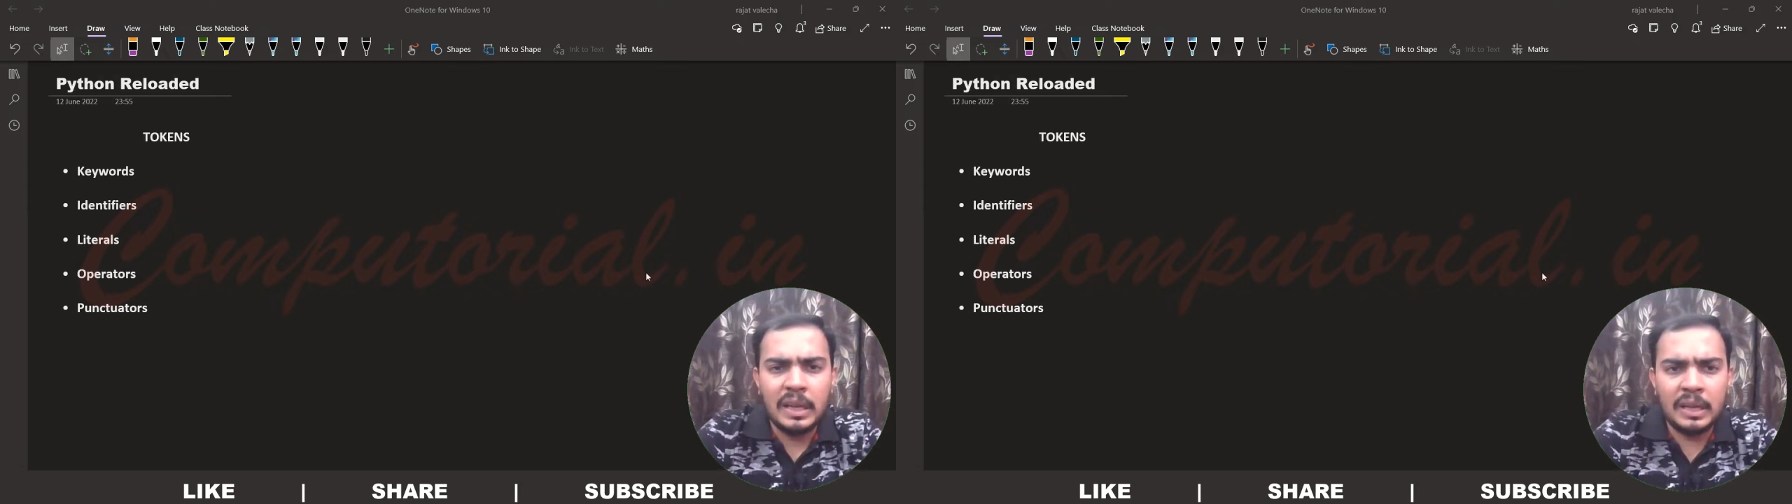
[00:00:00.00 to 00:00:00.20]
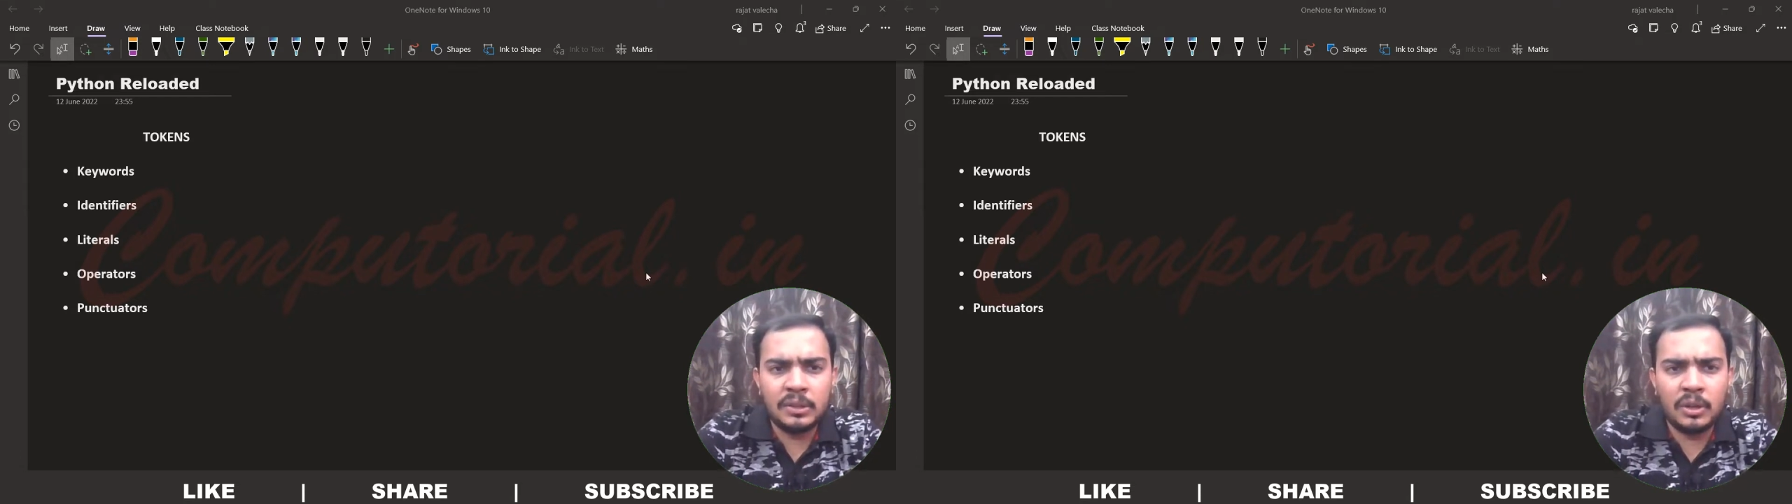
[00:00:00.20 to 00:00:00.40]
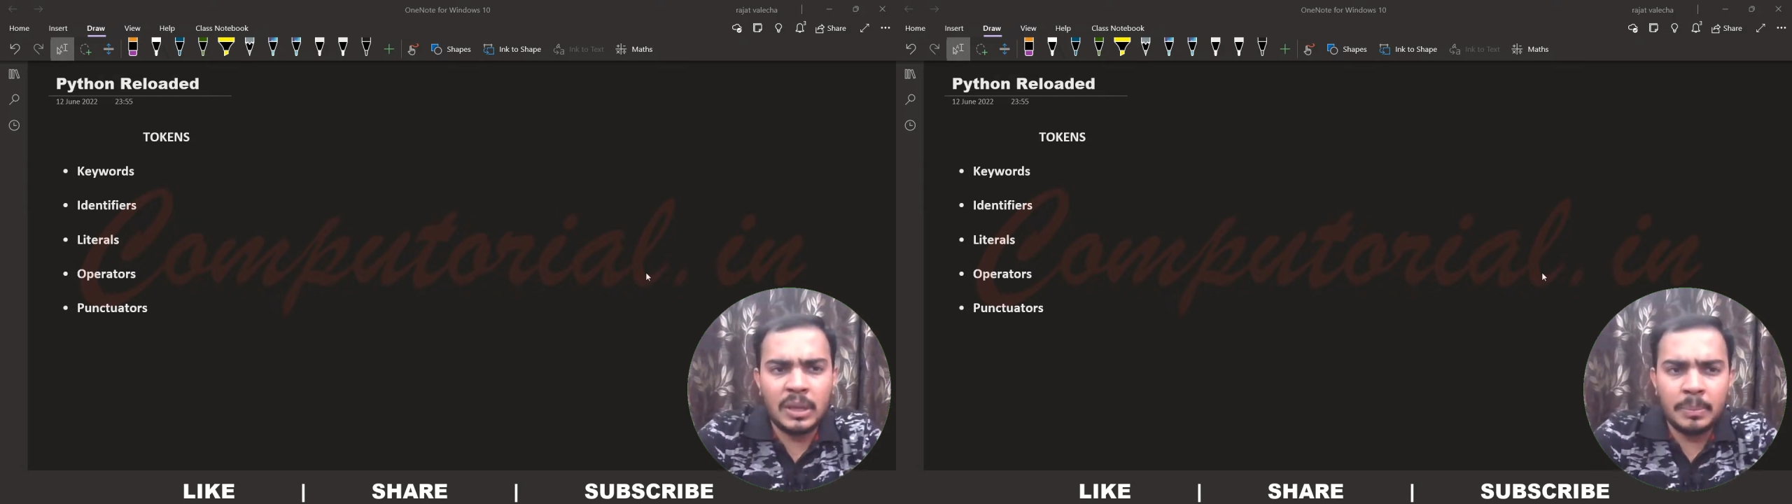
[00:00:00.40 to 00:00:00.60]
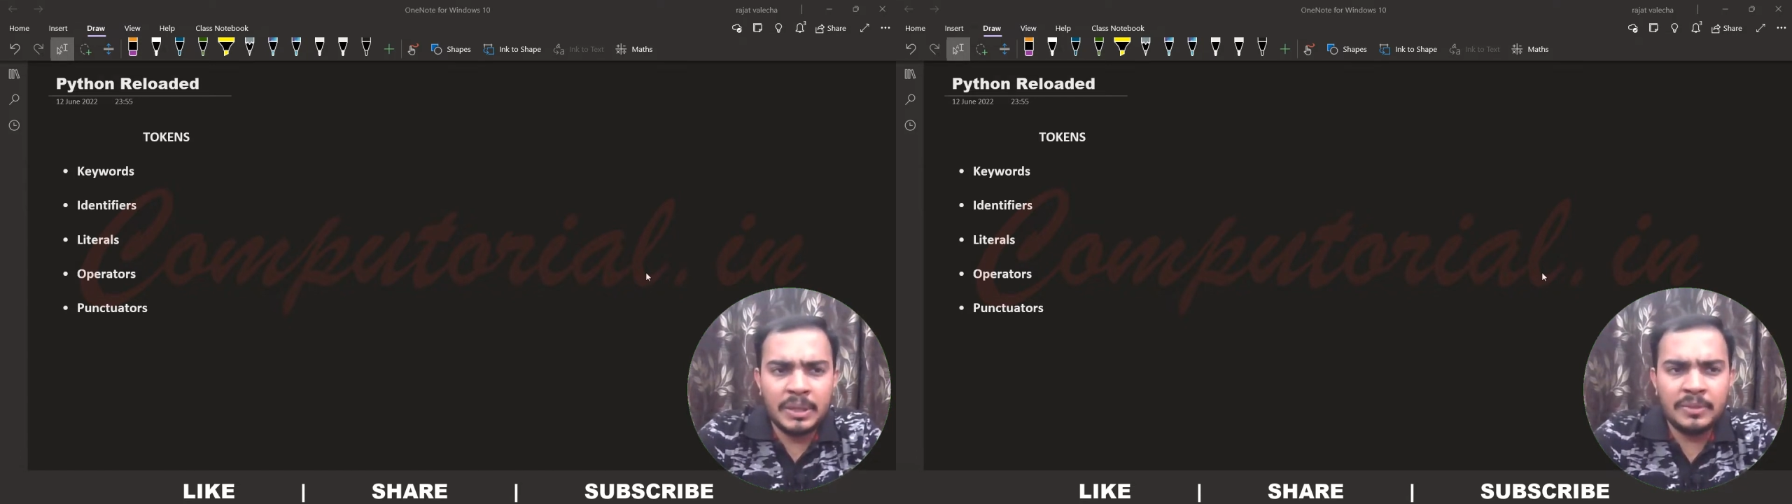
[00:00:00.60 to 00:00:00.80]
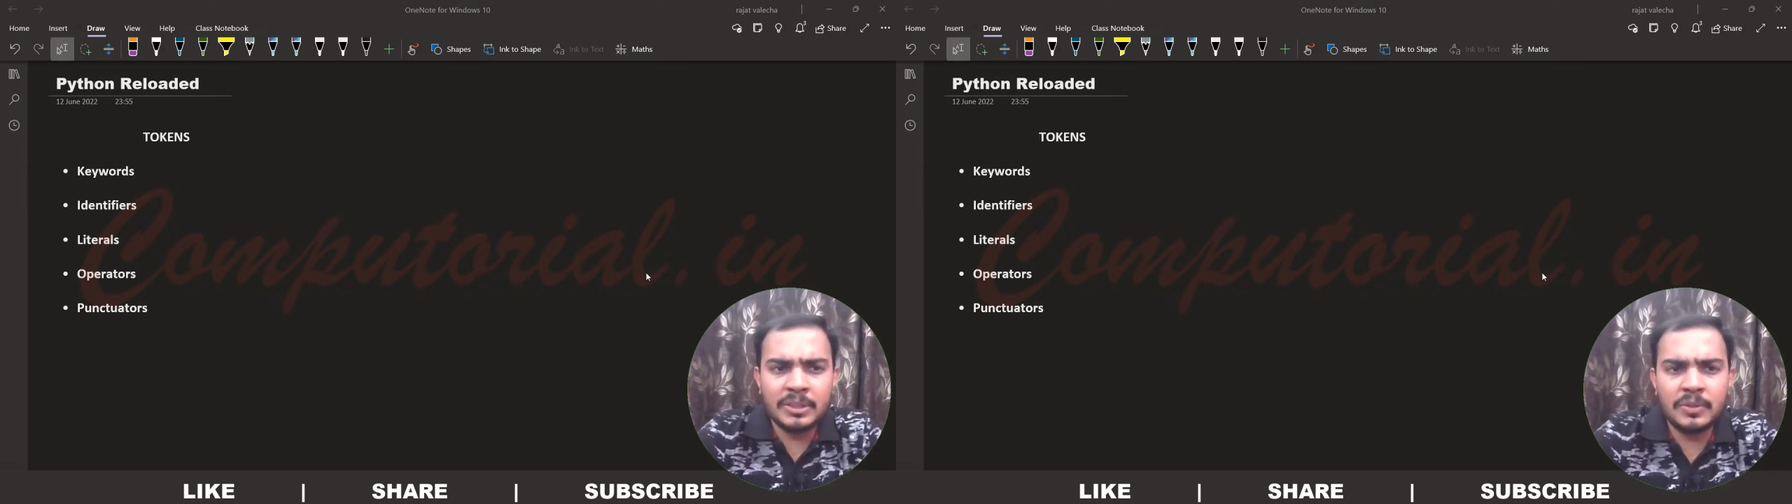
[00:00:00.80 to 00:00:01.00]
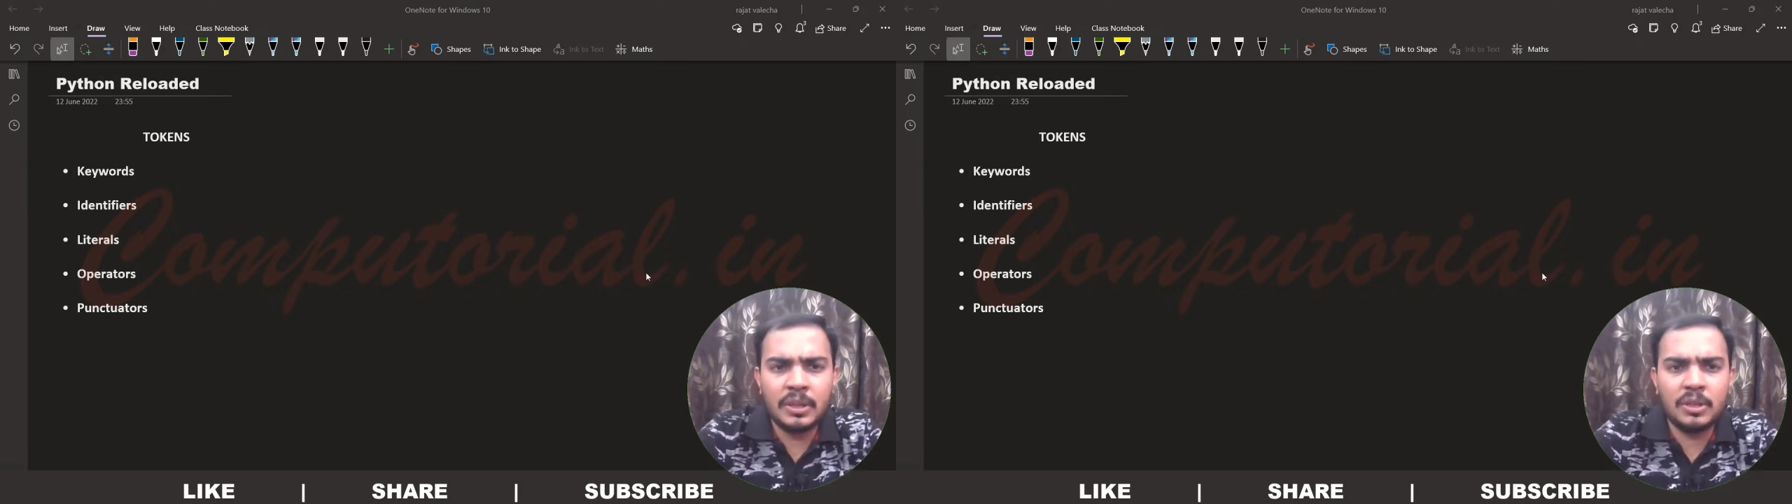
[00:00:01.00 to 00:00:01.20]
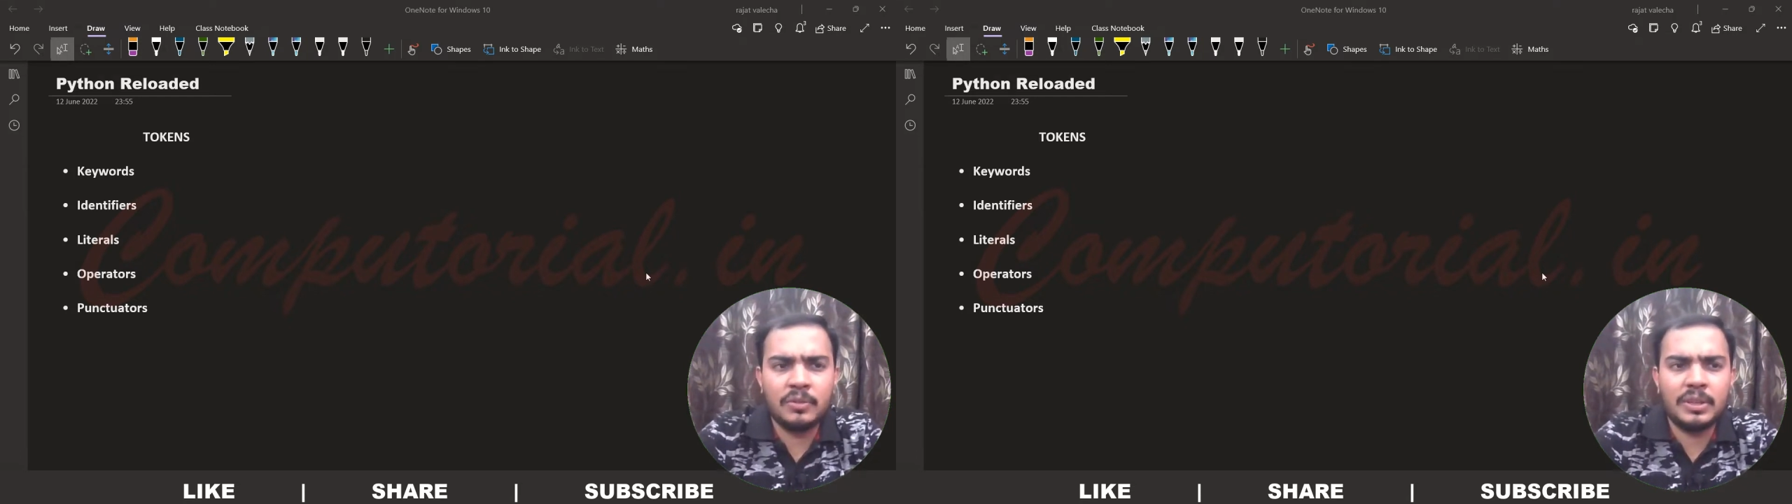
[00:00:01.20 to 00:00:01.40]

and on our previous video